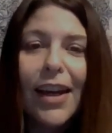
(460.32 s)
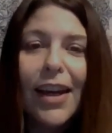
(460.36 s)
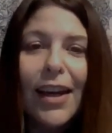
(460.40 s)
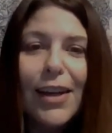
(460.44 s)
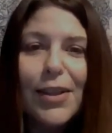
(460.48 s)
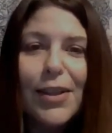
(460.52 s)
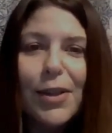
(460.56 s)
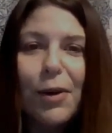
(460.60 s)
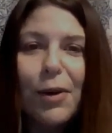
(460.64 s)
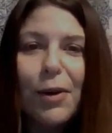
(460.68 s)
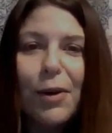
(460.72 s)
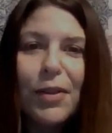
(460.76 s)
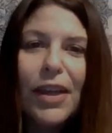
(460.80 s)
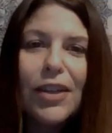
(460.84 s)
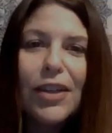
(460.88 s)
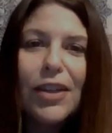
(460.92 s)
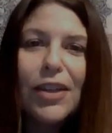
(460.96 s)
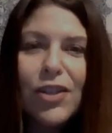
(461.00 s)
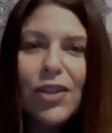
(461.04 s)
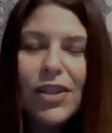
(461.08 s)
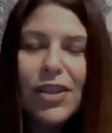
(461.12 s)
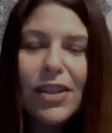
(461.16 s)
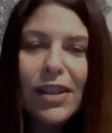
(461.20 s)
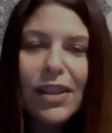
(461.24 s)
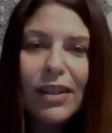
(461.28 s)
So that's
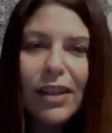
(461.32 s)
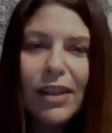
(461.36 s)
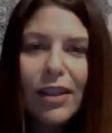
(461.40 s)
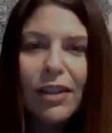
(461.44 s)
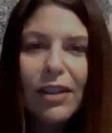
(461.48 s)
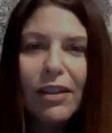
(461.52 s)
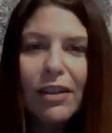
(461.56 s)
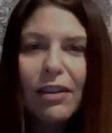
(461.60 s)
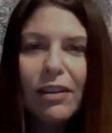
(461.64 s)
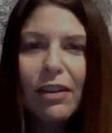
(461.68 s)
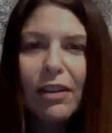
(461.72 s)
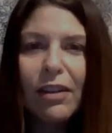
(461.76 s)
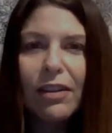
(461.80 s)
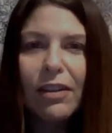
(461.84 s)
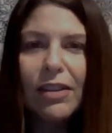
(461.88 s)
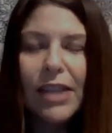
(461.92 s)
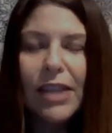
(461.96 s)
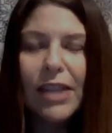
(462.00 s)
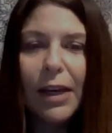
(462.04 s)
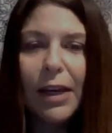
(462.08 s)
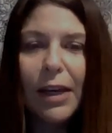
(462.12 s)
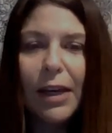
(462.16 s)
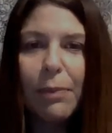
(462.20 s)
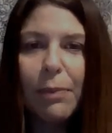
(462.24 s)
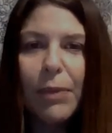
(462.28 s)
just a little
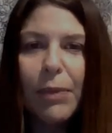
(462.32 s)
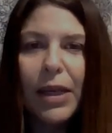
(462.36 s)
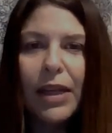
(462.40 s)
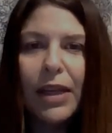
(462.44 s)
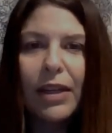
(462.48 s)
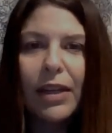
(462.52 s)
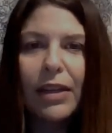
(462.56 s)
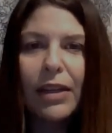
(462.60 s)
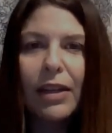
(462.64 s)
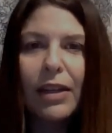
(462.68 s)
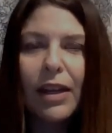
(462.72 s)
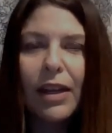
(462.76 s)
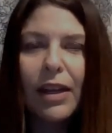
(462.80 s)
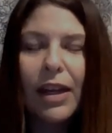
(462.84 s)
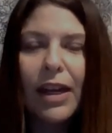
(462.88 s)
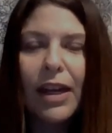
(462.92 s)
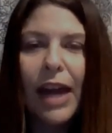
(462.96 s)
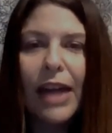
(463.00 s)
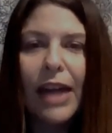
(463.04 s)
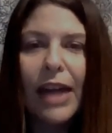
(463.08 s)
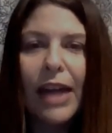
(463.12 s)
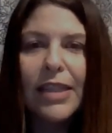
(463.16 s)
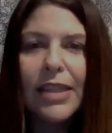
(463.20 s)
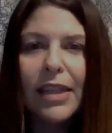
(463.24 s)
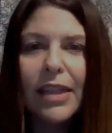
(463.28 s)
tip and an
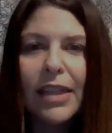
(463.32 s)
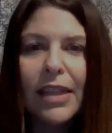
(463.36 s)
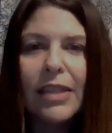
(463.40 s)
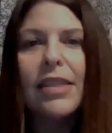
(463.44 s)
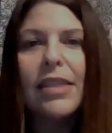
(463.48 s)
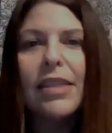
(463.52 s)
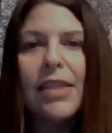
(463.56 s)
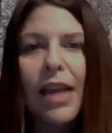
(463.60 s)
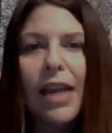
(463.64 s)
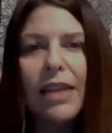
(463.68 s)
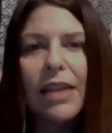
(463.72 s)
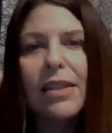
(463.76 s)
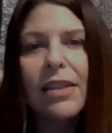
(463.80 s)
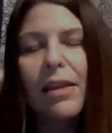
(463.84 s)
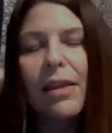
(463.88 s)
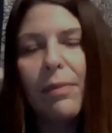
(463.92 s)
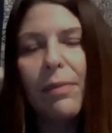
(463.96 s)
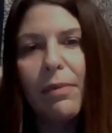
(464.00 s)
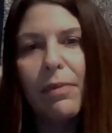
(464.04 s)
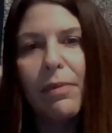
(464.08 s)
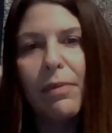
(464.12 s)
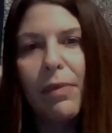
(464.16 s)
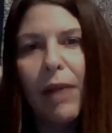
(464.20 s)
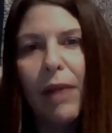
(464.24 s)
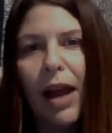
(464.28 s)
idea to set
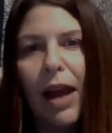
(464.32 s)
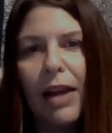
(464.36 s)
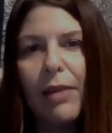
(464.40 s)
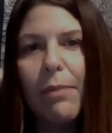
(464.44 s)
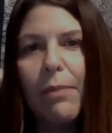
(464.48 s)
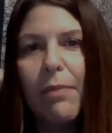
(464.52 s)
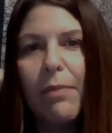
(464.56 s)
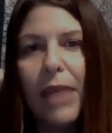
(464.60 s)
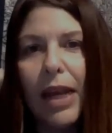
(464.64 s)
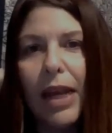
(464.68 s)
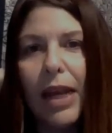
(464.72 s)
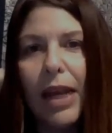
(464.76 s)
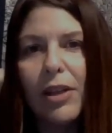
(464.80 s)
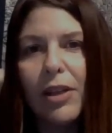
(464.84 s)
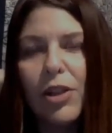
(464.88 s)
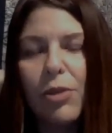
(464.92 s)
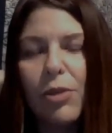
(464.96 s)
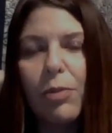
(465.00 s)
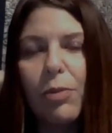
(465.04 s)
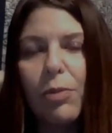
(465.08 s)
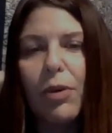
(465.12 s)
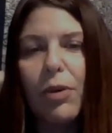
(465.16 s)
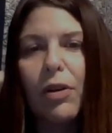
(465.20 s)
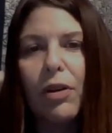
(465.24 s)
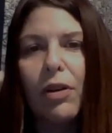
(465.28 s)
some kind of
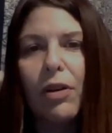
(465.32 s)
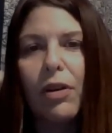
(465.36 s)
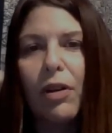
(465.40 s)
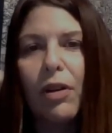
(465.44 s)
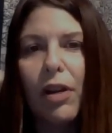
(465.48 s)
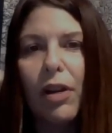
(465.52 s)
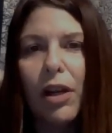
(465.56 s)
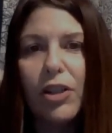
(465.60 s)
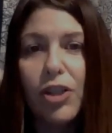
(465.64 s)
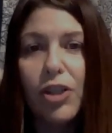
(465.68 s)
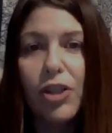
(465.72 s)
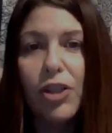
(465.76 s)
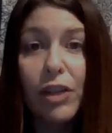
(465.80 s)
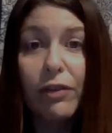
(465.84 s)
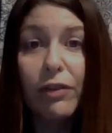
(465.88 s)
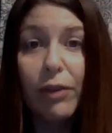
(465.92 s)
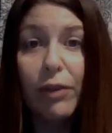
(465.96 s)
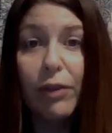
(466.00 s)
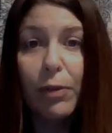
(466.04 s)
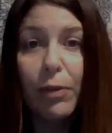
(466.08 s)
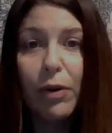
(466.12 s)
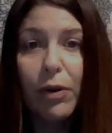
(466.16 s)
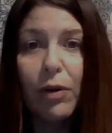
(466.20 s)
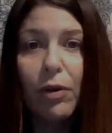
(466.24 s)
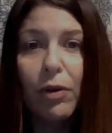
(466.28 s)
manageable,
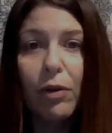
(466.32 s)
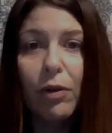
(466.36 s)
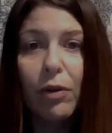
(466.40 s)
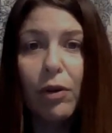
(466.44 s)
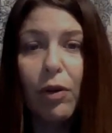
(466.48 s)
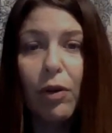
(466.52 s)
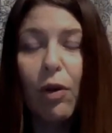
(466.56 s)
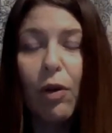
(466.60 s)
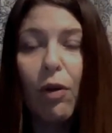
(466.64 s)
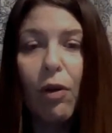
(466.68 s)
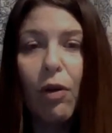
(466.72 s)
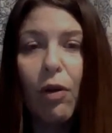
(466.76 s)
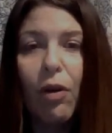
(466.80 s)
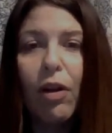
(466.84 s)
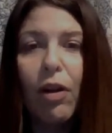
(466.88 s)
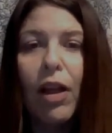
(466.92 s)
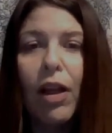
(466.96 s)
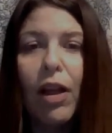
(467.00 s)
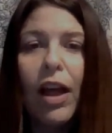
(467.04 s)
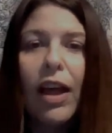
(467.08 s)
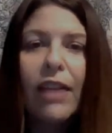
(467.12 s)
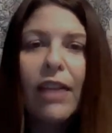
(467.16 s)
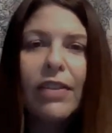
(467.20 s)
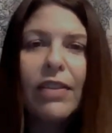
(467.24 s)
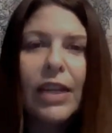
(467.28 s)
achievable goal
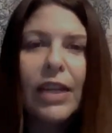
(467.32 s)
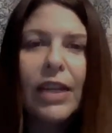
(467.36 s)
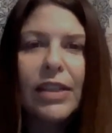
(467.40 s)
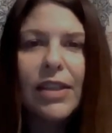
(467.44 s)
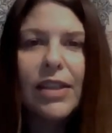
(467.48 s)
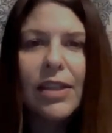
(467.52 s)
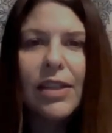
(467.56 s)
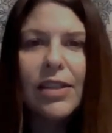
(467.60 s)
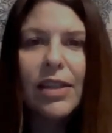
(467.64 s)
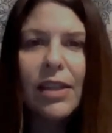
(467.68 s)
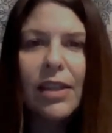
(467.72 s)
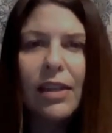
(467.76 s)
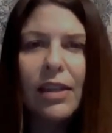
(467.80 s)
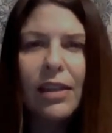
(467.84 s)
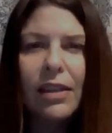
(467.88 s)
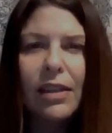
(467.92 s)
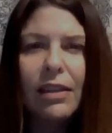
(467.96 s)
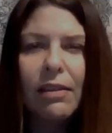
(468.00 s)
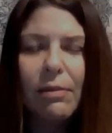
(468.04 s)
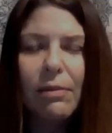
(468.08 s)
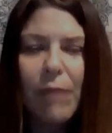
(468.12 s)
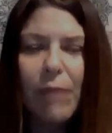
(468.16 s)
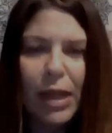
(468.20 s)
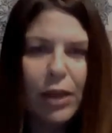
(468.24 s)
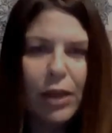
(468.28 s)
that doesn't
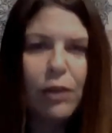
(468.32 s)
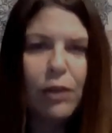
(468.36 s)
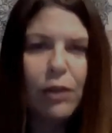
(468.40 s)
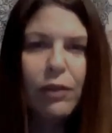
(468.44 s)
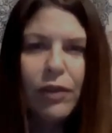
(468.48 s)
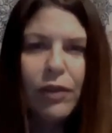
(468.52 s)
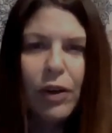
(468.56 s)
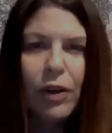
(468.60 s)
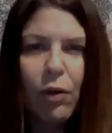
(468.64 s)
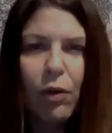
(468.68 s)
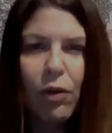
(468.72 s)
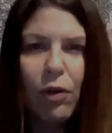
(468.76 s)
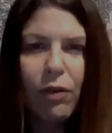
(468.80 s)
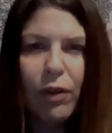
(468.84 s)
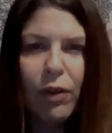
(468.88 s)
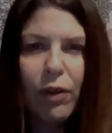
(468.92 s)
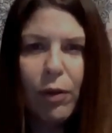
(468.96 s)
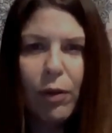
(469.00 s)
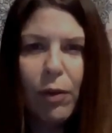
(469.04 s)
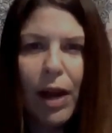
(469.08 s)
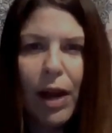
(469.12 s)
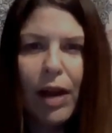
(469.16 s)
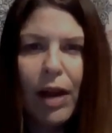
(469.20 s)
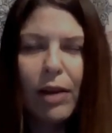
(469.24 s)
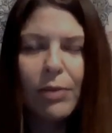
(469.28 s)
make you feel
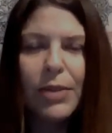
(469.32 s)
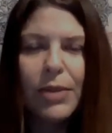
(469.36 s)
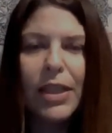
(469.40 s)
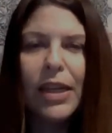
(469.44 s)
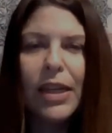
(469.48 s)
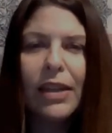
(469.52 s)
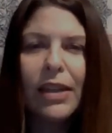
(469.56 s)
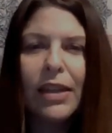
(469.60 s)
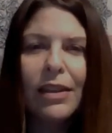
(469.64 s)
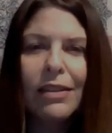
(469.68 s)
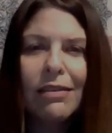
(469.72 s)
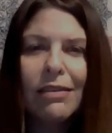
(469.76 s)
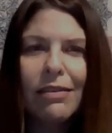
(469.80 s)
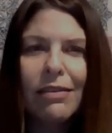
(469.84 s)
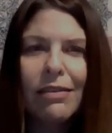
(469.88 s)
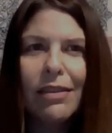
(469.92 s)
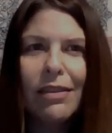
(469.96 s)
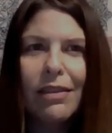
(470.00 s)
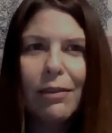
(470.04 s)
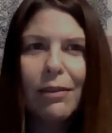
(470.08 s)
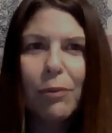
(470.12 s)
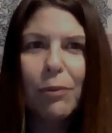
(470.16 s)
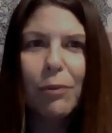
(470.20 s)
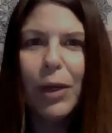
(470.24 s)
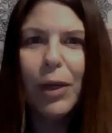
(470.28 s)
overwhelmed. And
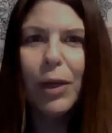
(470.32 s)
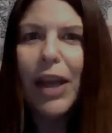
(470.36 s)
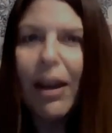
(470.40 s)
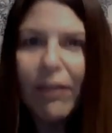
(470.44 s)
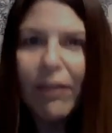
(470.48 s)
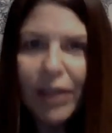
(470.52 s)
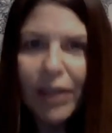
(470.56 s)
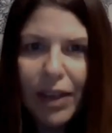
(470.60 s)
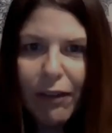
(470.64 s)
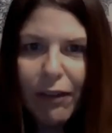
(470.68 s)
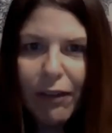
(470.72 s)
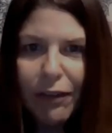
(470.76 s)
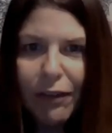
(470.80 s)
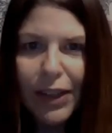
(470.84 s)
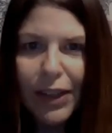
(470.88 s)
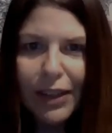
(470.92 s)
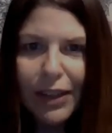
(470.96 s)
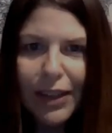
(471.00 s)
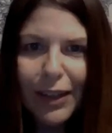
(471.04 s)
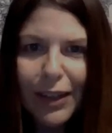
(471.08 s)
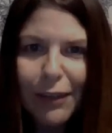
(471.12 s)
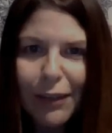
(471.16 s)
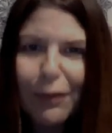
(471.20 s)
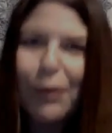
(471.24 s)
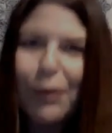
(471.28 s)
we have enough
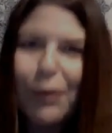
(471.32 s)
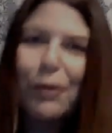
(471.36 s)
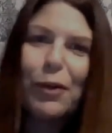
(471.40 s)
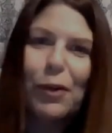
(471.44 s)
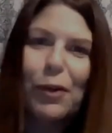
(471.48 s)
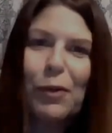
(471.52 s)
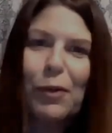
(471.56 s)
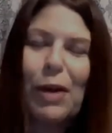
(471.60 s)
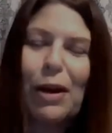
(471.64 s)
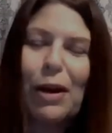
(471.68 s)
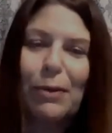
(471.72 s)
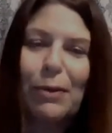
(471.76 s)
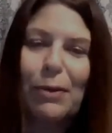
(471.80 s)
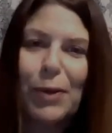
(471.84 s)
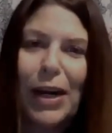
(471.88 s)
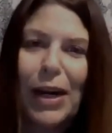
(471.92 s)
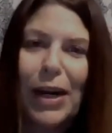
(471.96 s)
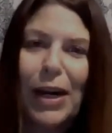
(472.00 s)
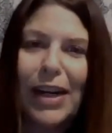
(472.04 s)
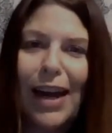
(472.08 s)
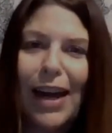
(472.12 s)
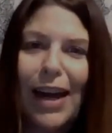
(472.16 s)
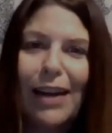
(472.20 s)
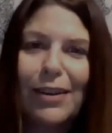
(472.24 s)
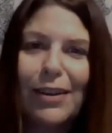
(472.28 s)
feeling of overwhelmed
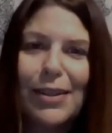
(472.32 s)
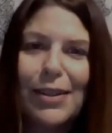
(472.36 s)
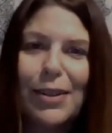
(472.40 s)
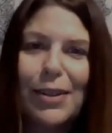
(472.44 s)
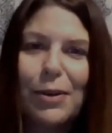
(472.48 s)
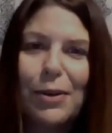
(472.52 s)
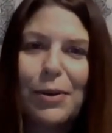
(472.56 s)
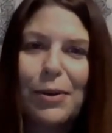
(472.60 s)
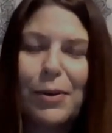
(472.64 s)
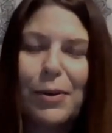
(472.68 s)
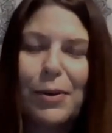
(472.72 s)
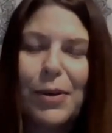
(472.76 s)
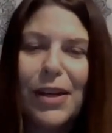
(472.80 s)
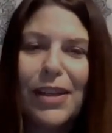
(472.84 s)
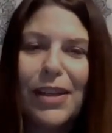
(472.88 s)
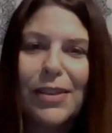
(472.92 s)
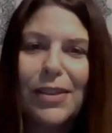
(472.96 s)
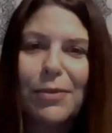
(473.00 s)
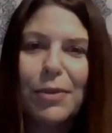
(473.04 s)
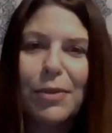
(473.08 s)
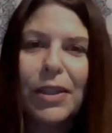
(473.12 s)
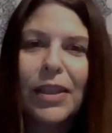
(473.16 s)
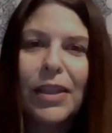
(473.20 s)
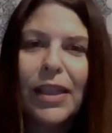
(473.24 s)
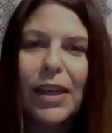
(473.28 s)
right now. So
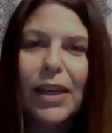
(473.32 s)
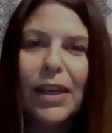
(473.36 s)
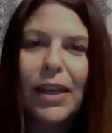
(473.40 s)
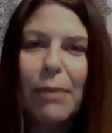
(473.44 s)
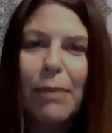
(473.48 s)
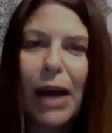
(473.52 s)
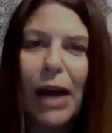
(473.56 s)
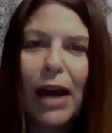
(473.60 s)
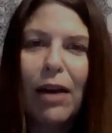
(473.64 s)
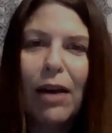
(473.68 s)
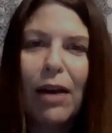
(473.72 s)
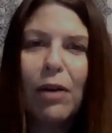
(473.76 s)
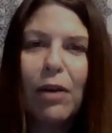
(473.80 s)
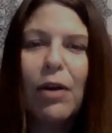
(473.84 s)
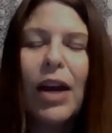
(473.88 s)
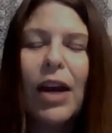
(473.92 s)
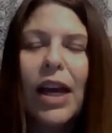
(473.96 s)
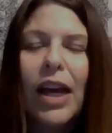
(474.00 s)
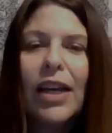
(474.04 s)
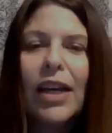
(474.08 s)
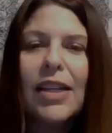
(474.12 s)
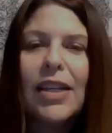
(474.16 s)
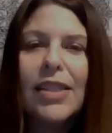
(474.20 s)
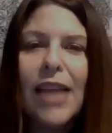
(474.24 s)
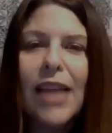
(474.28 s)
it's really about
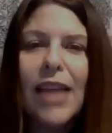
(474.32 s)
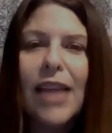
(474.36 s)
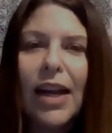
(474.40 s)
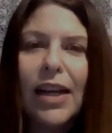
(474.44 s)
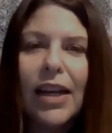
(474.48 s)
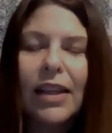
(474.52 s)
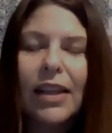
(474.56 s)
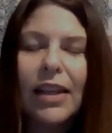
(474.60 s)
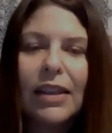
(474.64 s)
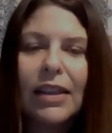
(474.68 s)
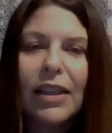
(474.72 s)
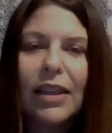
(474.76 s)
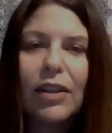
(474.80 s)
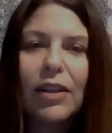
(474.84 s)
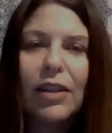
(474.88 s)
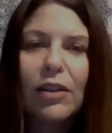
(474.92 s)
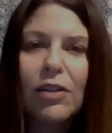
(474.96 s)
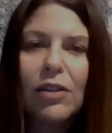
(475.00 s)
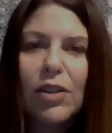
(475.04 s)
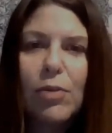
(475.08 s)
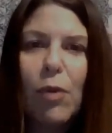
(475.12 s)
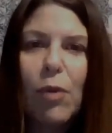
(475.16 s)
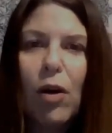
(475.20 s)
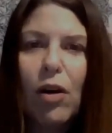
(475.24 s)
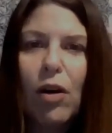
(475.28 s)
setting little
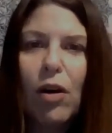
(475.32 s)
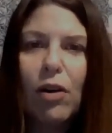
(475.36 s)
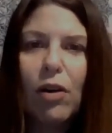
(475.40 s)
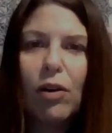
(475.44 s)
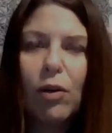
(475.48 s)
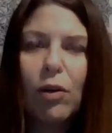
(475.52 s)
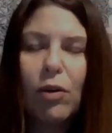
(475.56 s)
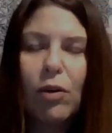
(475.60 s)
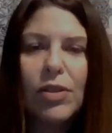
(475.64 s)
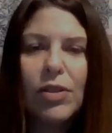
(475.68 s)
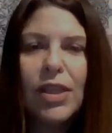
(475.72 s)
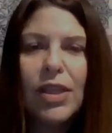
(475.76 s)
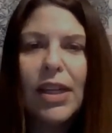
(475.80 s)
small goals.